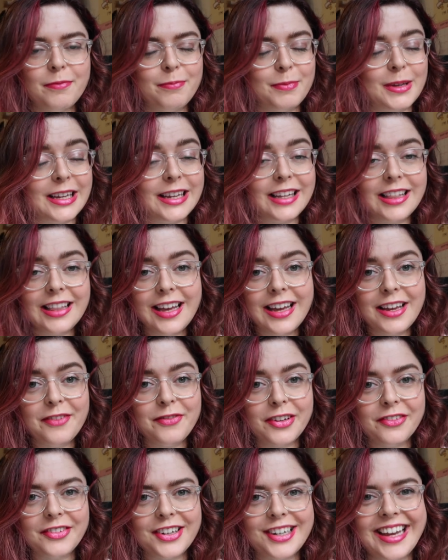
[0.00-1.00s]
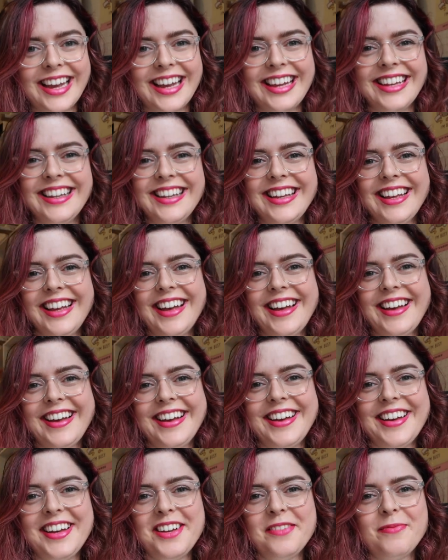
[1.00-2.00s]
being alive every day.
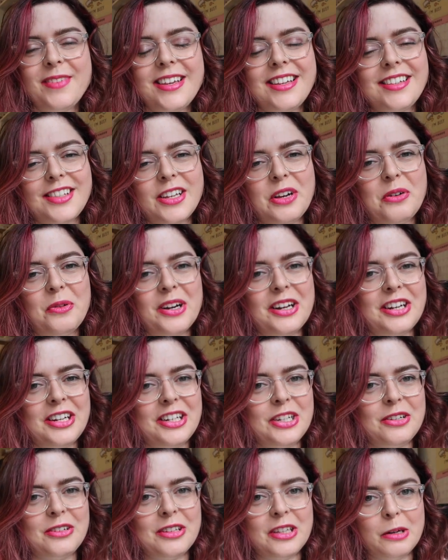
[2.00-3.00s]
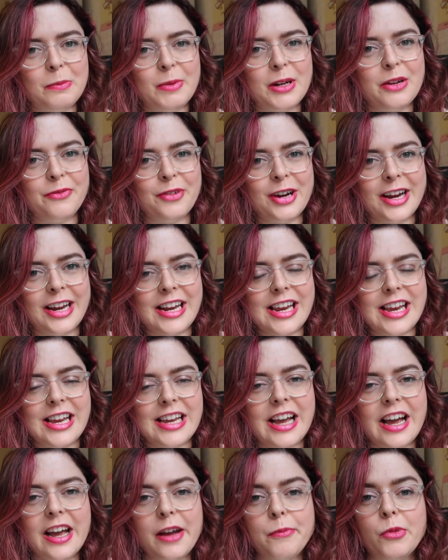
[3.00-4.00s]
Um, so we're gonna do a little bit of writing.
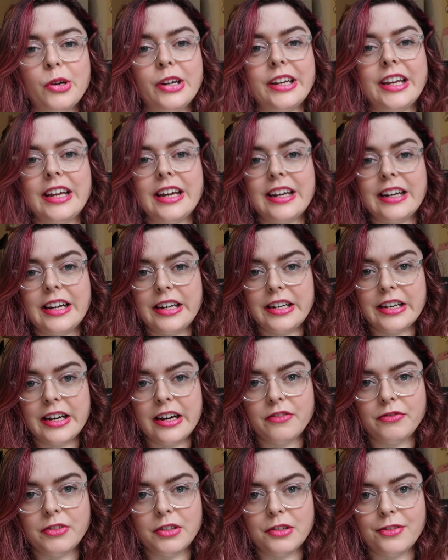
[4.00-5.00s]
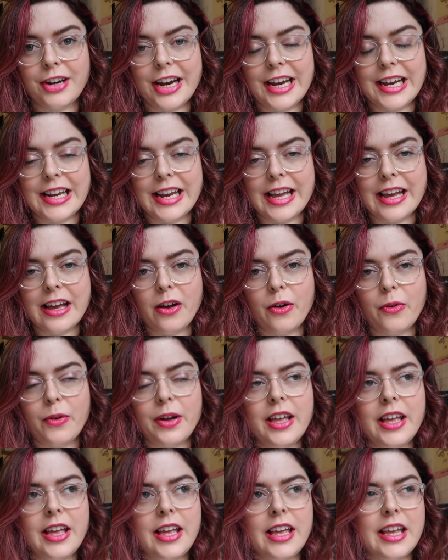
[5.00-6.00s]
I'm working on a novel right now.
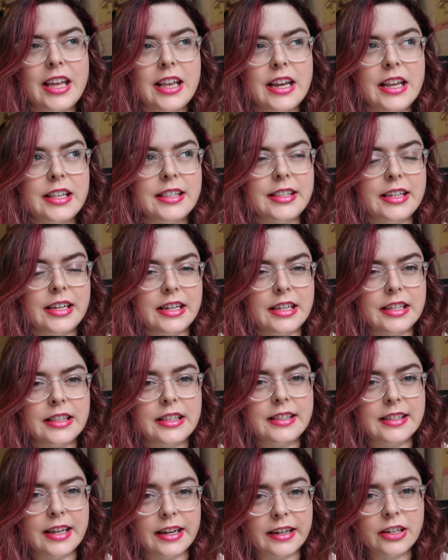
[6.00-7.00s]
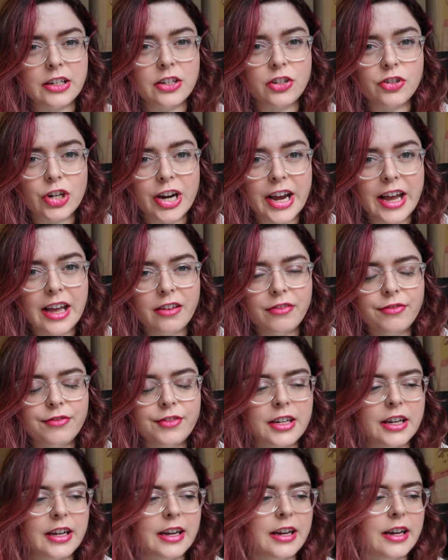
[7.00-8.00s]
It is in its second draft.
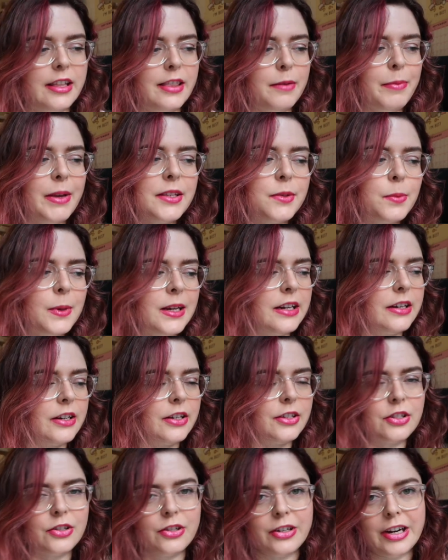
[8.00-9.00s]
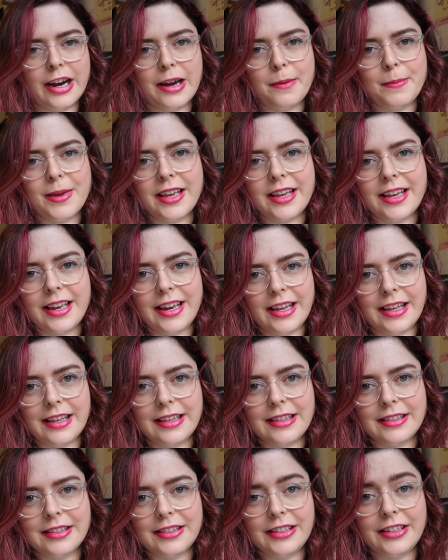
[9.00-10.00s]
Uh, the best way to describe it
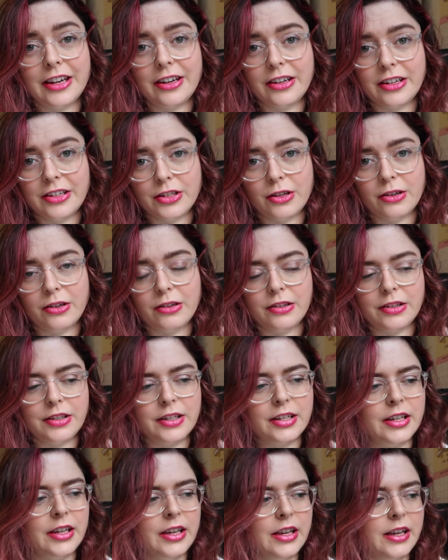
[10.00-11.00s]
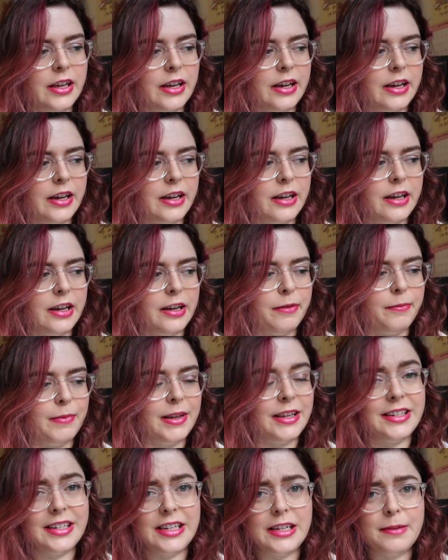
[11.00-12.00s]
is young adult um,
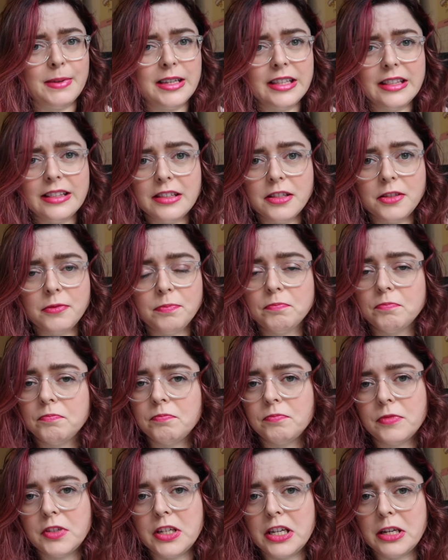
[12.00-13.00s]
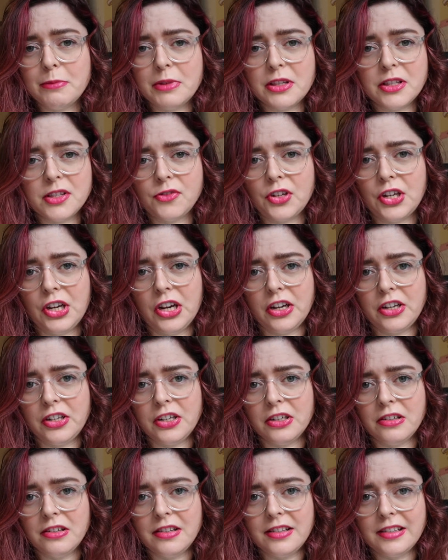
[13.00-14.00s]
demons. Demons for young
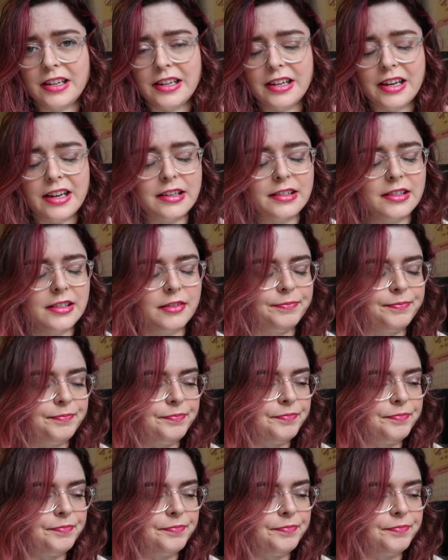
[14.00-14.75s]
adults, I guess.